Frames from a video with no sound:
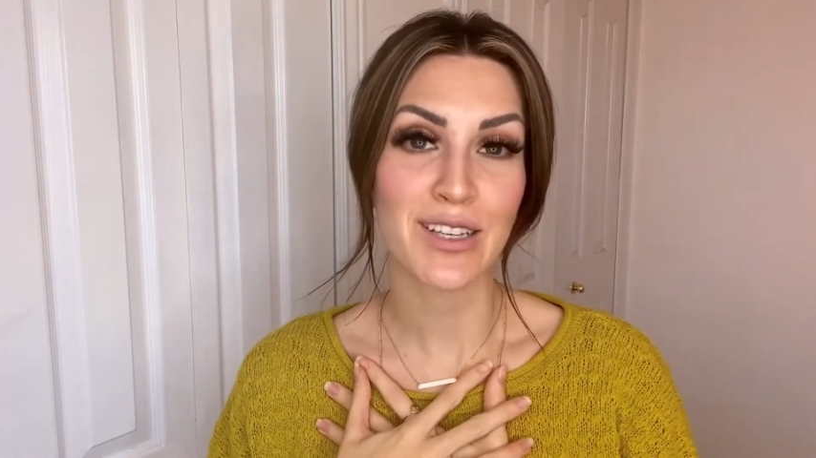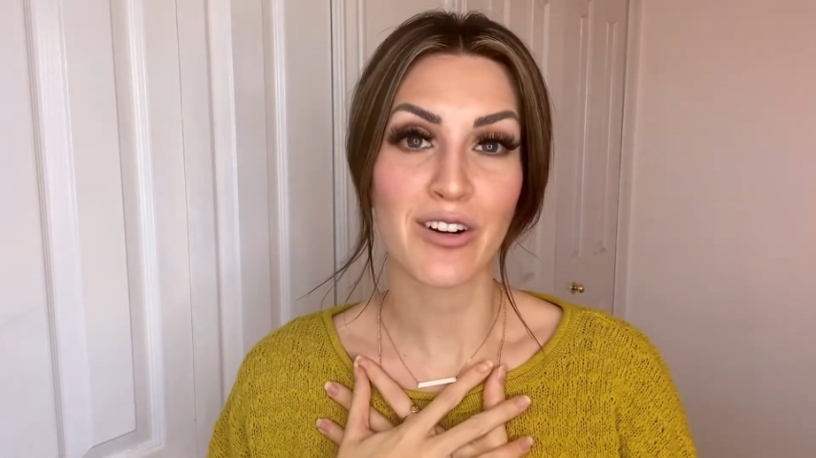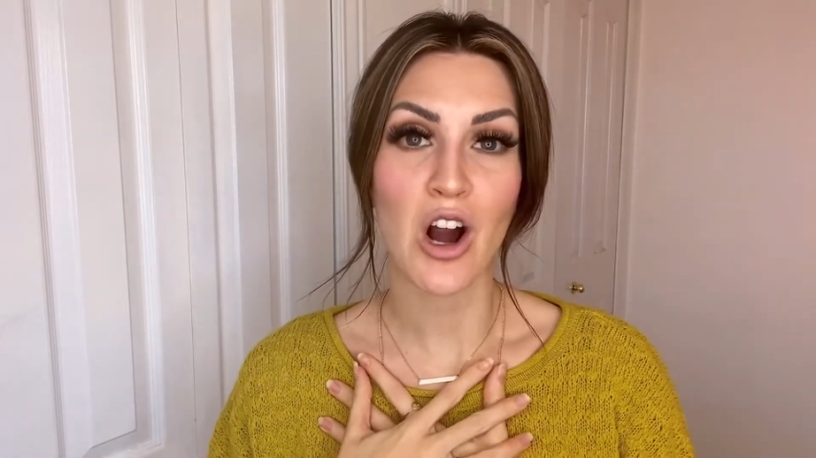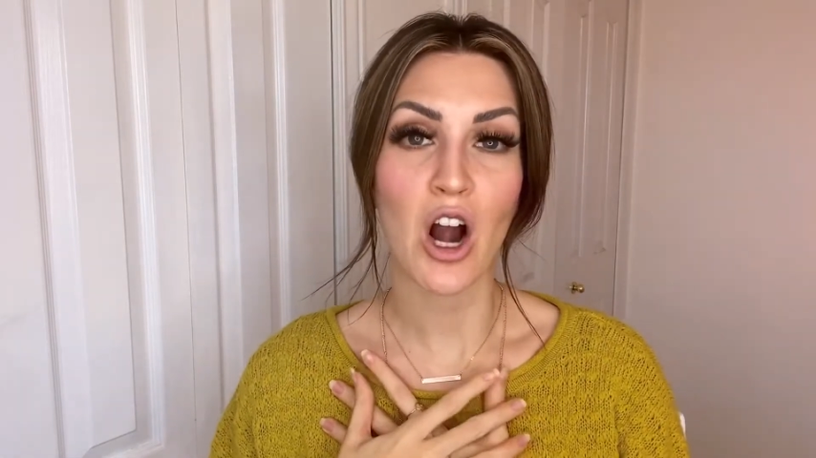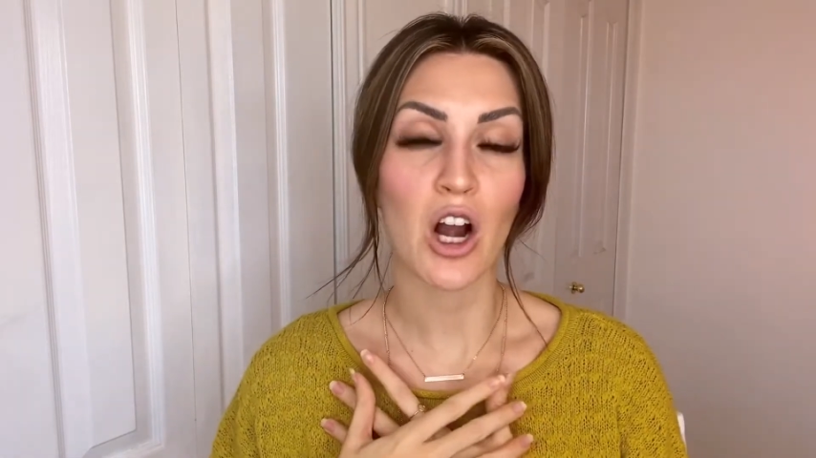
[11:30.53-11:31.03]
of
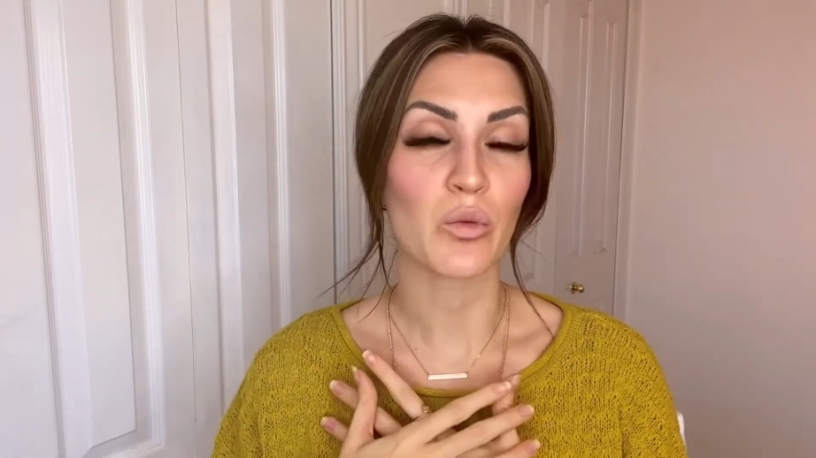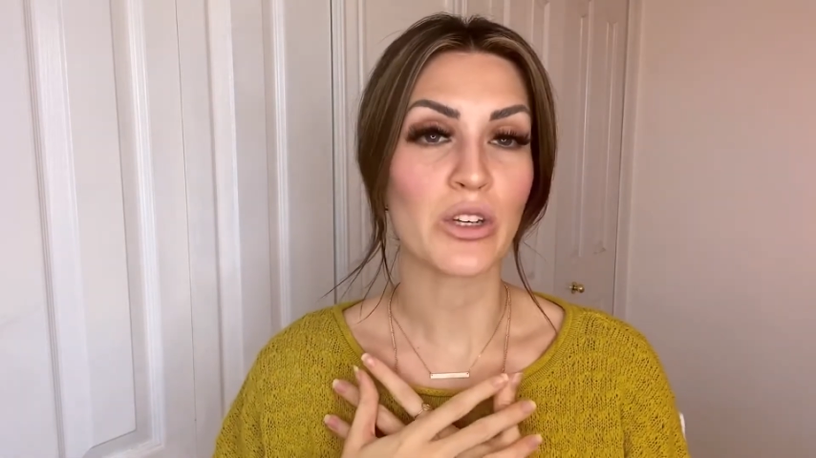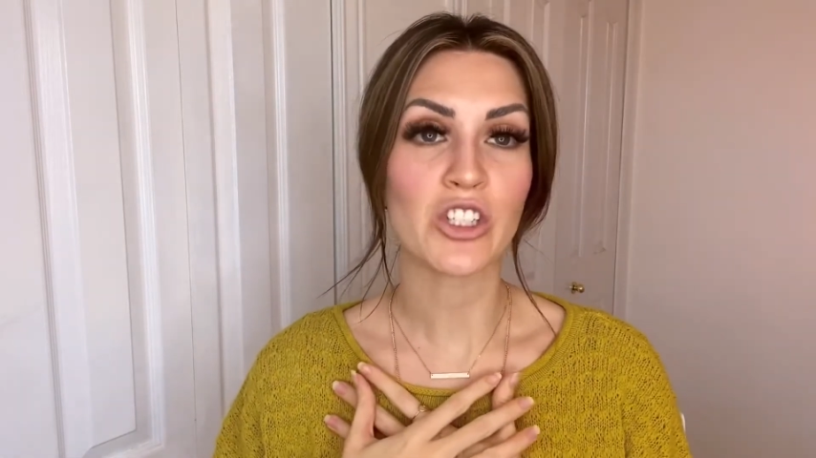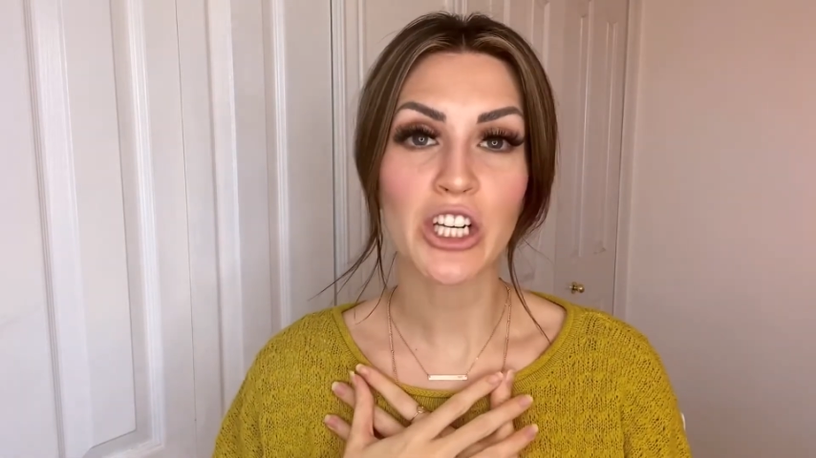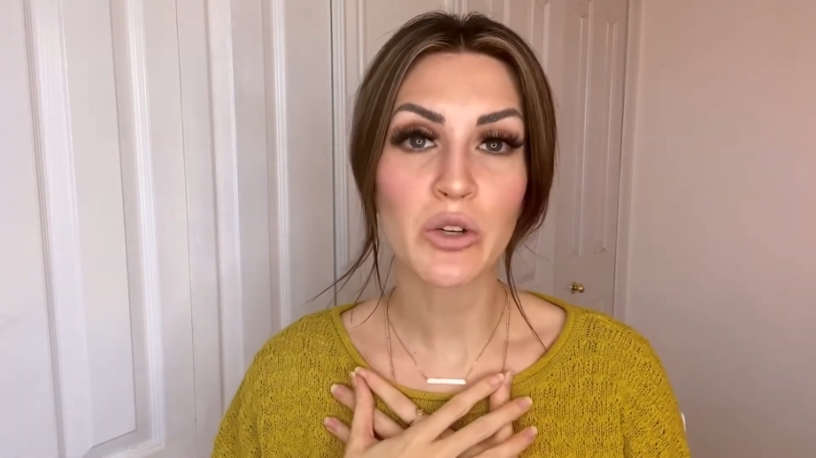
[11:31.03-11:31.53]
our heart and we
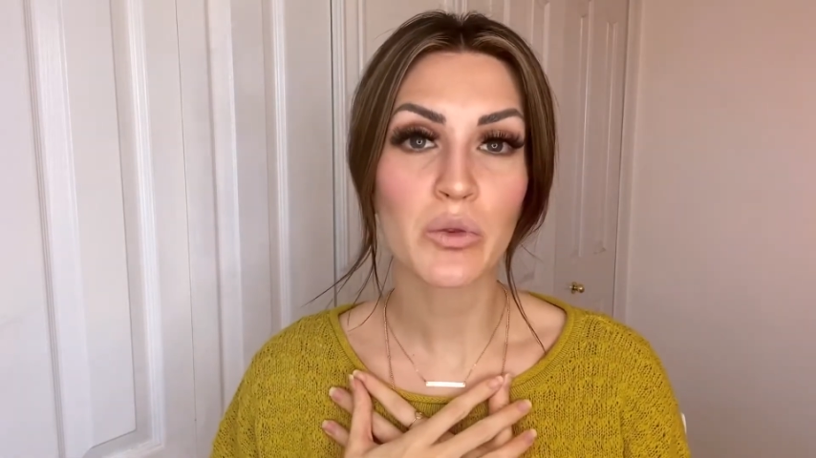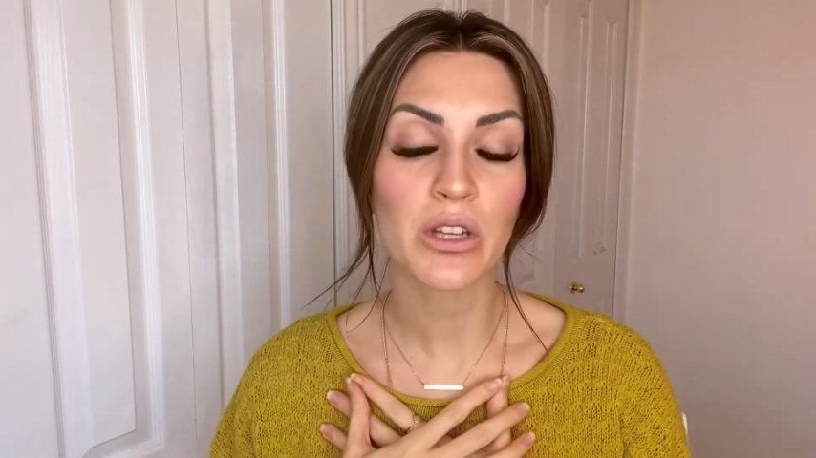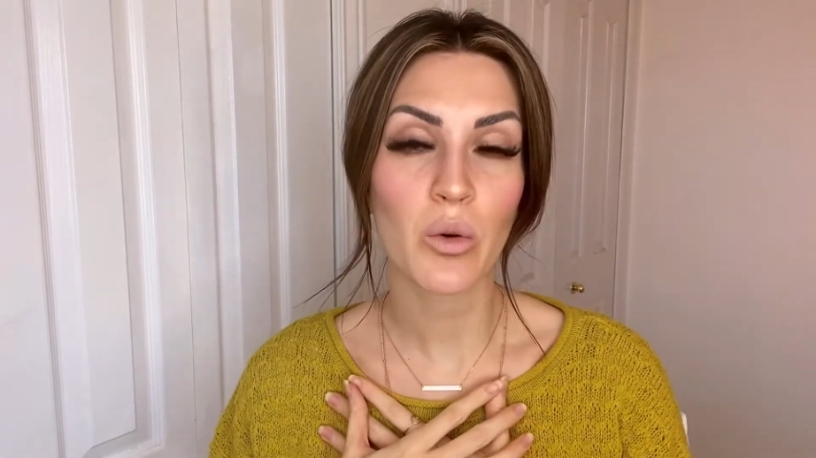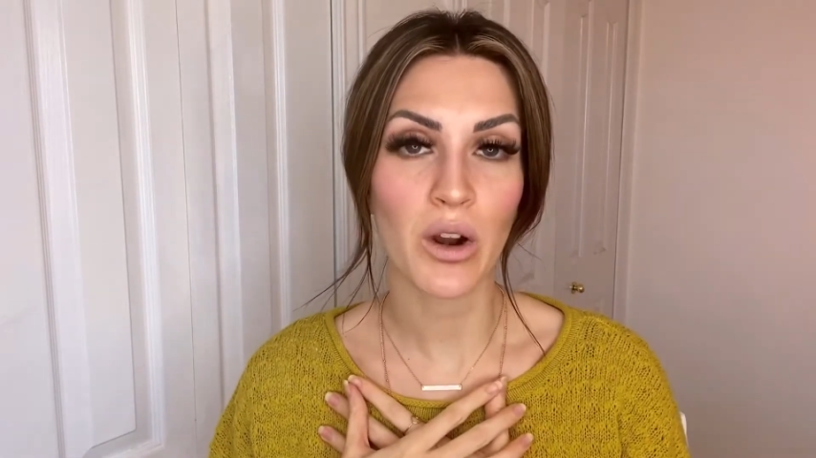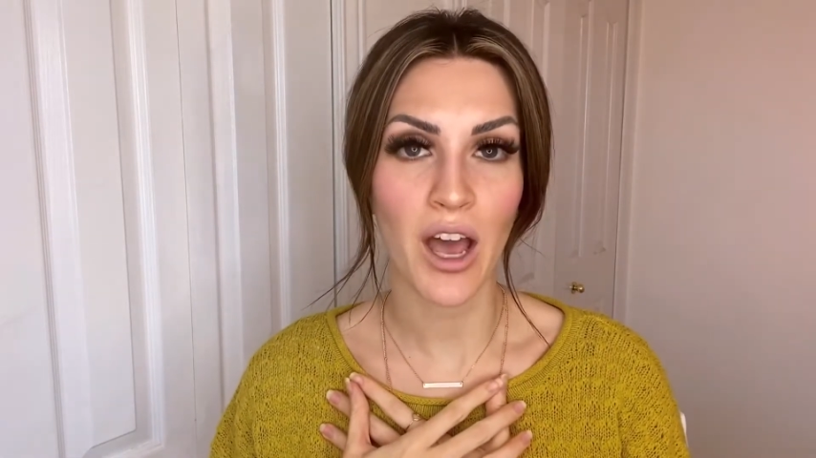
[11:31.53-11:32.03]

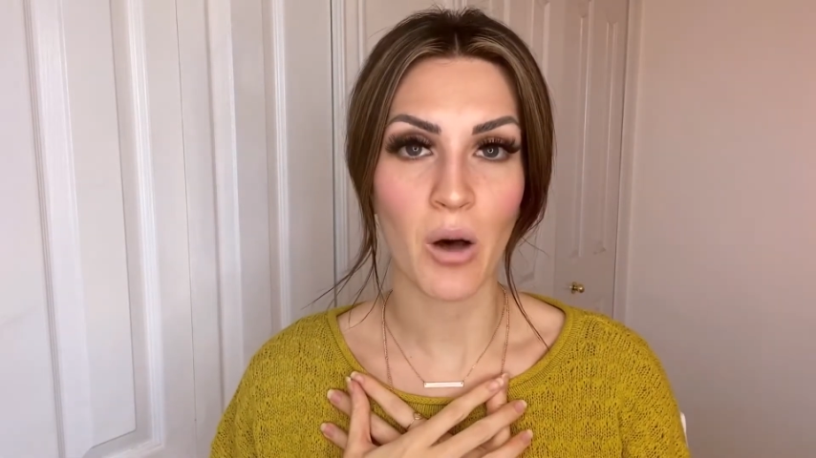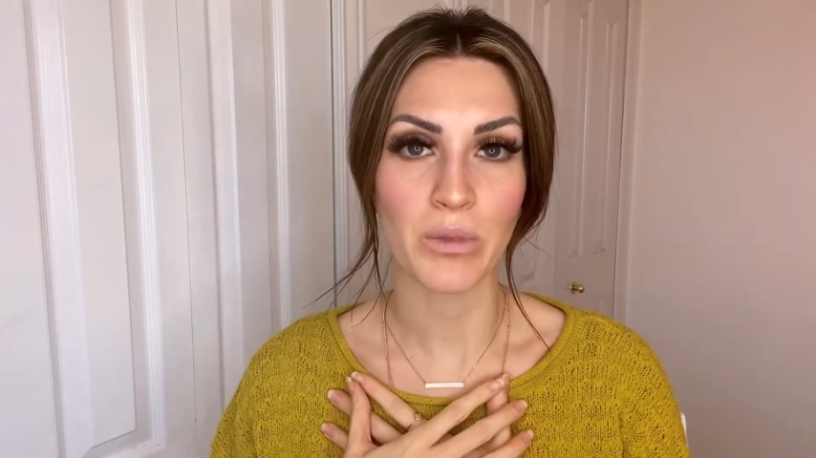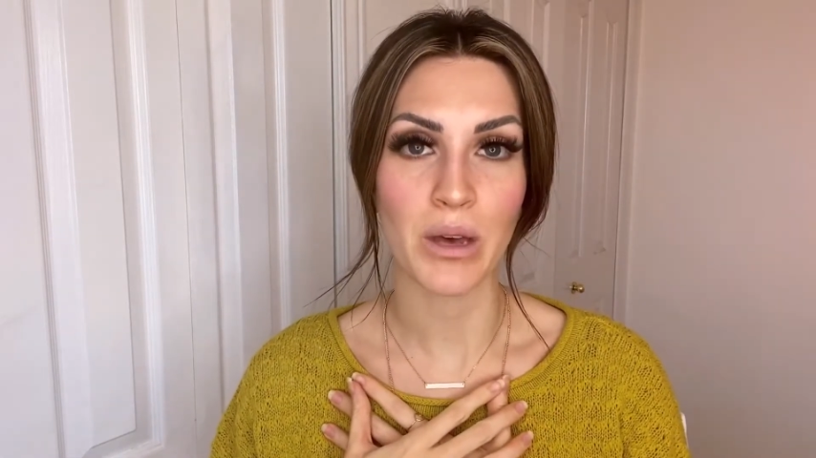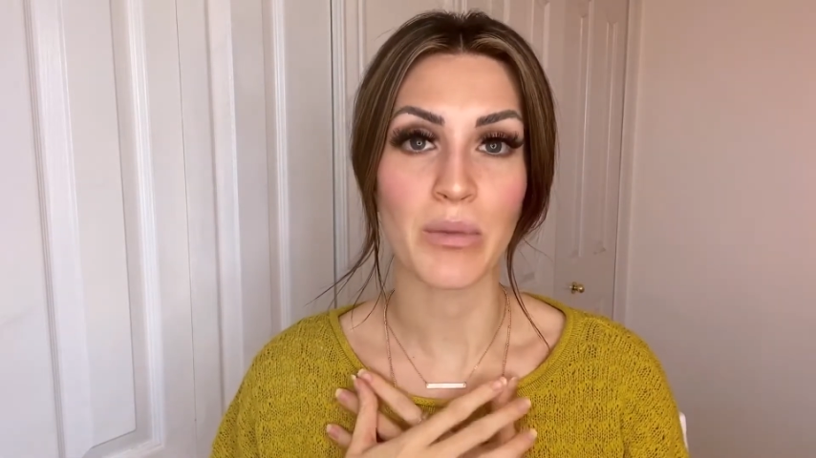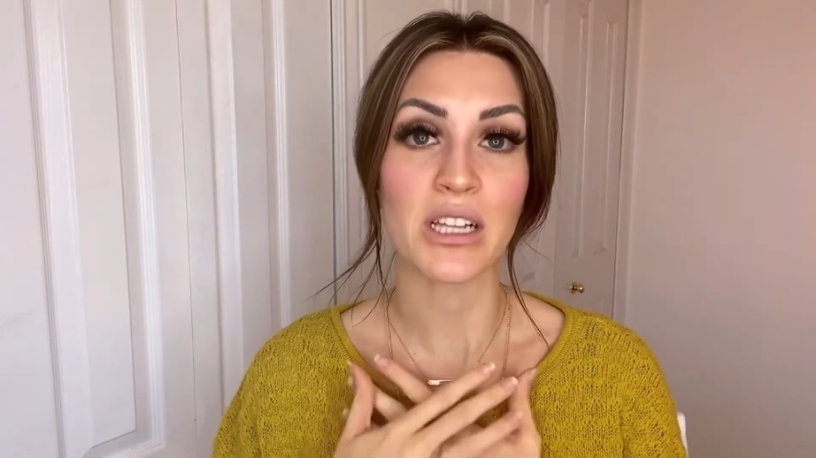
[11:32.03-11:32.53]
genuinely wanna help them,